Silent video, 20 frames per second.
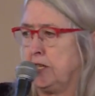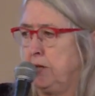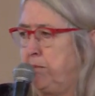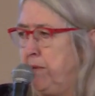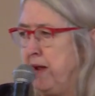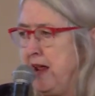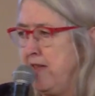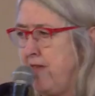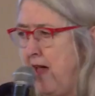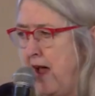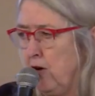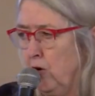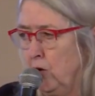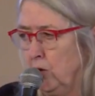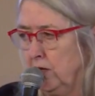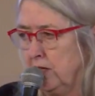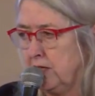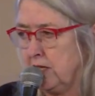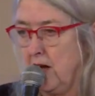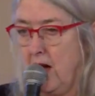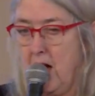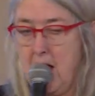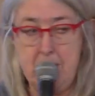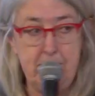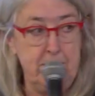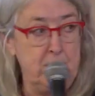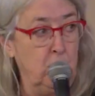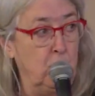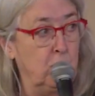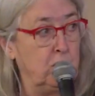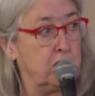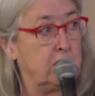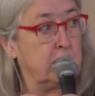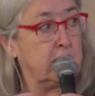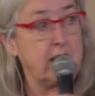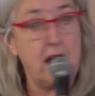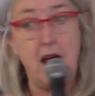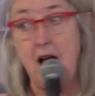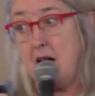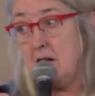to be there all the time in order to
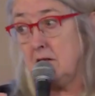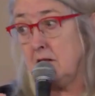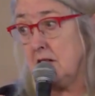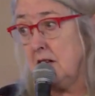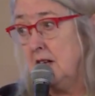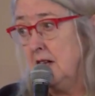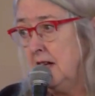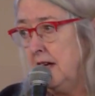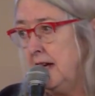count.